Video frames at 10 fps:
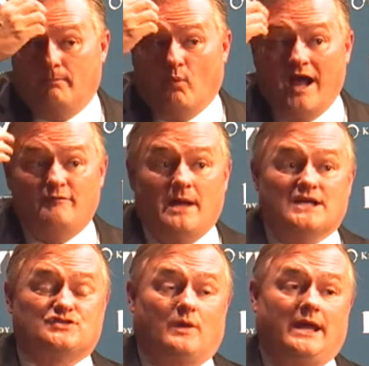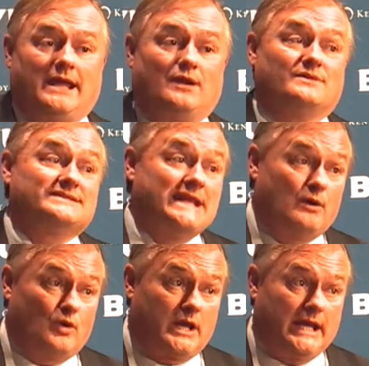wife passed away, again, it was
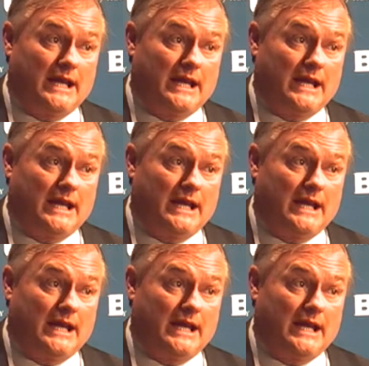networking.